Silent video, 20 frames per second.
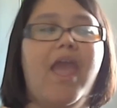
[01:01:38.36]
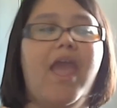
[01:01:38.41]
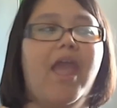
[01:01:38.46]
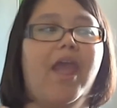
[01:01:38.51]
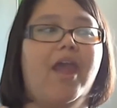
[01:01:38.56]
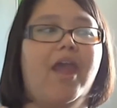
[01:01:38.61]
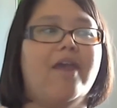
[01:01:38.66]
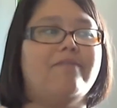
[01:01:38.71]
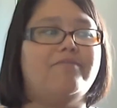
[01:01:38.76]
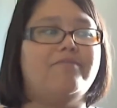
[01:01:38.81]

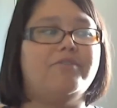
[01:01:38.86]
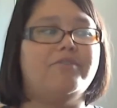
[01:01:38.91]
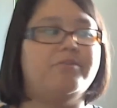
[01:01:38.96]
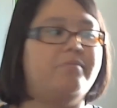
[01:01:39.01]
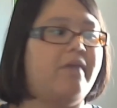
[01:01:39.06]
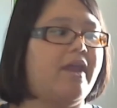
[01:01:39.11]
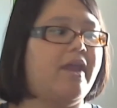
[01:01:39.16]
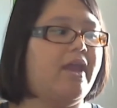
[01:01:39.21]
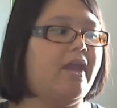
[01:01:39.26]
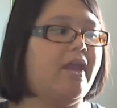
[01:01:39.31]
After
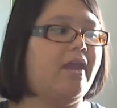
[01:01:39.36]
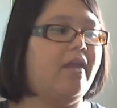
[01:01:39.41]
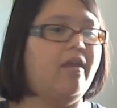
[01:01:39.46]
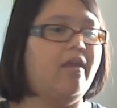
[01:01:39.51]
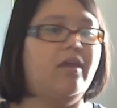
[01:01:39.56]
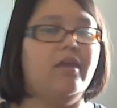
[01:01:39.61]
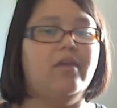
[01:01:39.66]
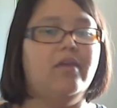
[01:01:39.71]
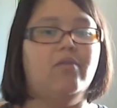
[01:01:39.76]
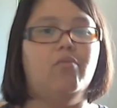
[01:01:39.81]
my
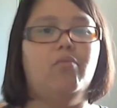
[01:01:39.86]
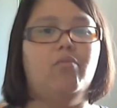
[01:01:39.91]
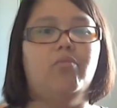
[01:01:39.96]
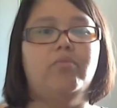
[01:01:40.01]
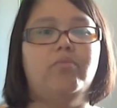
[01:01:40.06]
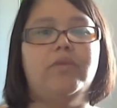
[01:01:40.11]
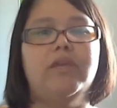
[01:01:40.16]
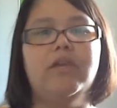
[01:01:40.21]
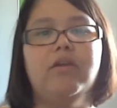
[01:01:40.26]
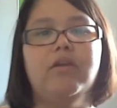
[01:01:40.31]

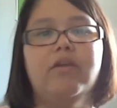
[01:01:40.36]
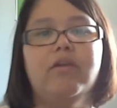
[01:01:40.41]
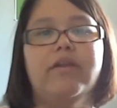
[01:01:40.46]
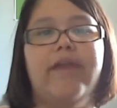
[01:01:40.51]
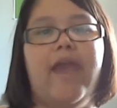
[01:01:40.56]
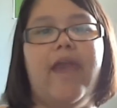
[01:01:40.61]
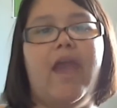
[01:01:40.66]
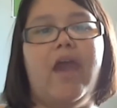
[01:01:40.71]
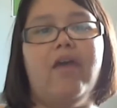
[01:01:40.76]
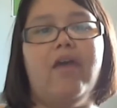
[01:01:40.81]
year and a
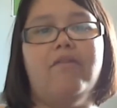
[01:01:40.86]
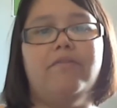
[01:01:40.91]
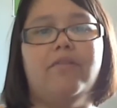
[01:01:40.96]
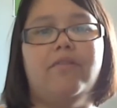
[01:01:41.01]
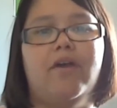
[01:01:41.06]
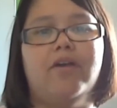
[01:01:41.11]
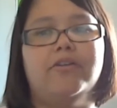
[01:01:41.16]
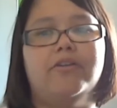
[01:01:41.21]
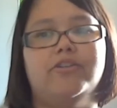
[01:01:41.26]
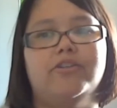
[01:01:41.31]
half
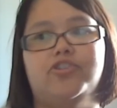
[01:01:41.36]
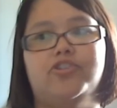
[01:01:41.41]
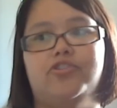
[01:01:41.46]
long